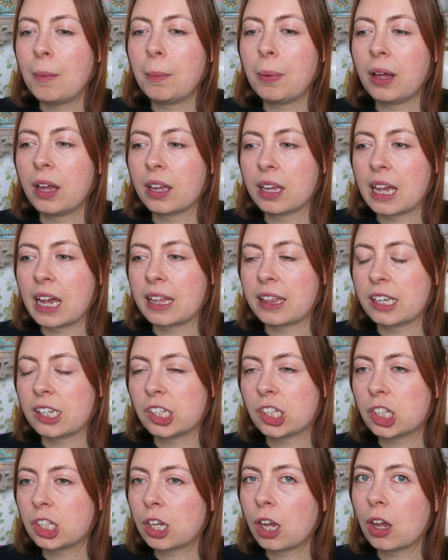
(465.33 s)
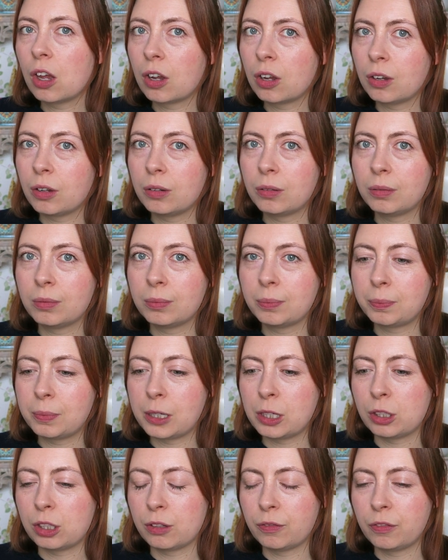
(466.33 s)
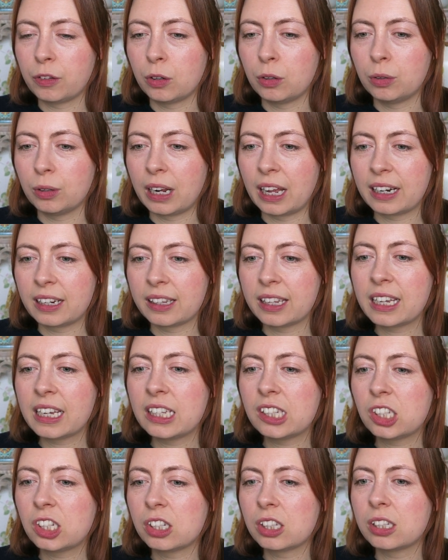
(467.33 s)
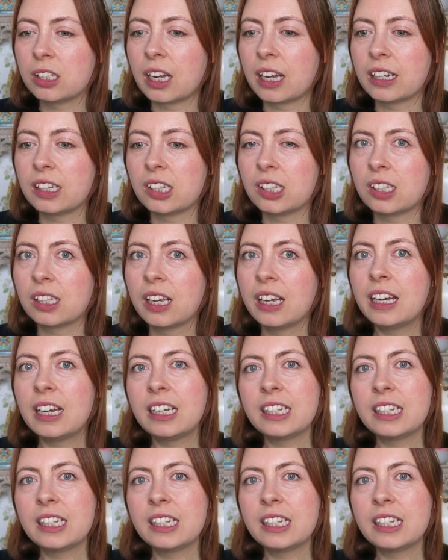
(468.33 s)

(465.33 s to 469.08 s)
But yeah, they're so beautiful, and I think it's just nice